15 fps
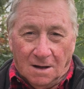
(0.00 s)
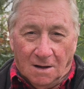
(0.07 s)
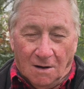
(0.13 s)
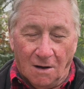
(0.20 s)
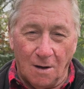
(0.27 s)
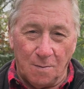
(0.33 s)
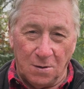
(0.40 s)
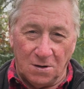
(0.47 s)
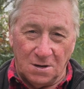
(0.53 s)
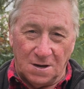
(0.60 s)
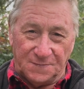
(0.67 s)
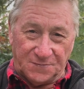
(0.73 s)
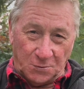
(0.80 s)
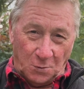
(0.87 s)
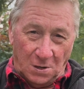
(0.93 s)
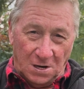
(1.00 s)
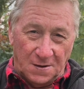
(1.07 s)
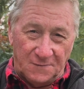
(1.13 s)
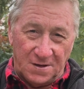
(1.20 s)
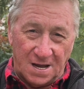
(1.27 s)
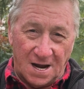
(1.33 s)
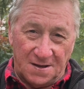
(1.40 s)
I believe to
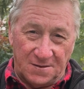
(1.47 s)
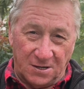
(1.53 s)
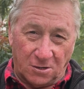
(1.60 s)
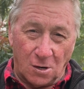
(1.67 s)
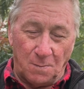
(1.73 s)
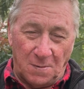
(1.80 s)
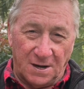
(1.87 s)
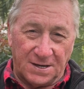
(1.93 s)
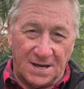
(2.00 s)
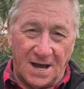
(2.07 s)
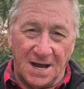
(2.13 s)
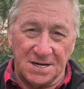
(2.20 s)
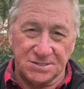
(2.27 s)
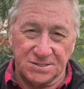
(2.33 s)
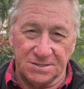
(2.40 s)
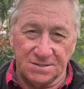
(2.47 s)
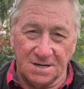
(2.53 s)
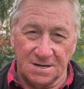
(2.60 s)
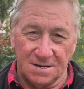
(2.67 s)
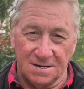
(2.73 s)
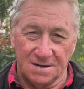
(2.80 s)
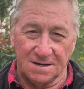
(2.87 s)
alleviate the complication
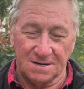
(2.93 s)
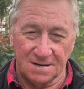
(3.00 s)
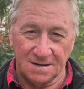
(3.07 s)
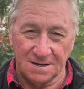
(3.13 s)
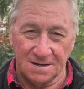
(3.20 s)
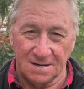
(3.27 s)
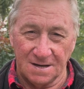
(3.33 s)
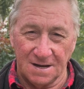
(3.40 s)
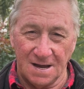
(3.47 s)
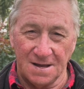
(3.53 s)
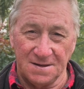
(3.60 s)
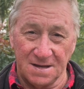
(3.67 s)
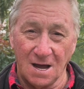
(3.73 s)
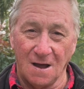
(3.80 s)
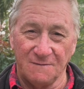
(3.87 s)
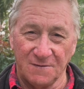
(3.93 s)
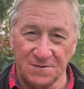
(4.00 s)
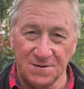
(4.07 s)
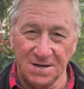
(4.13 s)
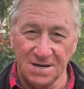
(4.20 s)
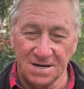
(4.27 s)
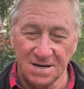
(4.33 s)
and the
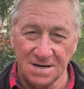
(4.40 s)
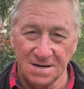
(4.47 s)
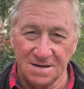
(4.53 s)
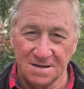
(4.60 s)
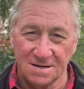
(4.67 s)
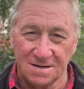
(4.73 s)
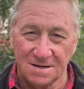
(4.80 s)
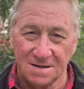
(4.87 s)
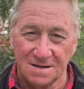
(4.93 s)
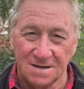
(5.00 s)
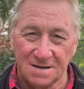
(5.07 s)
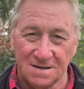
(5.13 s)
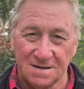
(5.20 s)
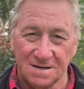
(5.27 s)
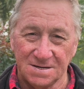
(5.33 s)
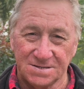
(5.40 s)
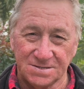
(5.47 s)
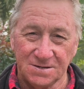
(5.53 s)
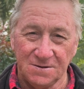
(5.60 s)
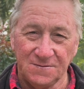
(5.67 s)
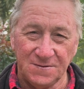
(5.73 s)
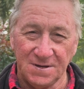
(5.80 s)
overthinking, there's
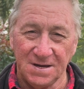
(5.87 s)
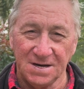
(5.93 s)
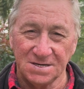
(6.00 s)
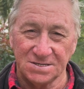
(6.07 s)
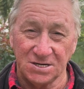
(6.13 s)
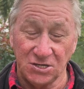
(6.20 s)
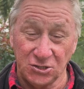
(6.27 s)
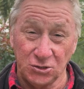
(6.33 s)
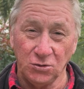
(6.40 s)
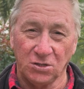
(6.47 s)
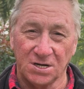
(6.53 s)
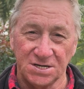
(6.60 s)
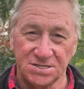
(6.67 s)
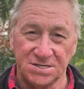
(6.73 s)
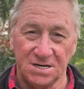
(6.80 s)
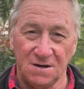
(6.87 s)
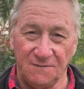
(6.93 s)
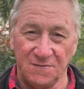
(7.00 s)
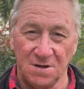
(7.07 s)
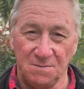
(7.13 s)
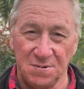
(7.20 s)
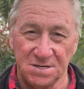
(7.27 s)
two things that you should consider
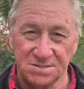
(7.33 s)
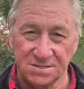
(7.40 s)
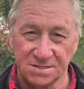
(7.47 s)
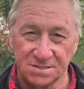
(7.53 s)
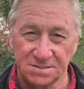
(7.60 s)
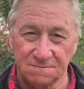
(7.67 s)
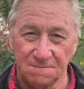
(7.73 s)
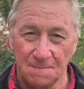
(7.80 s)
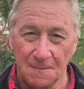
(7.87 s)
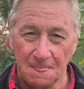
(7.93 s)
for your business.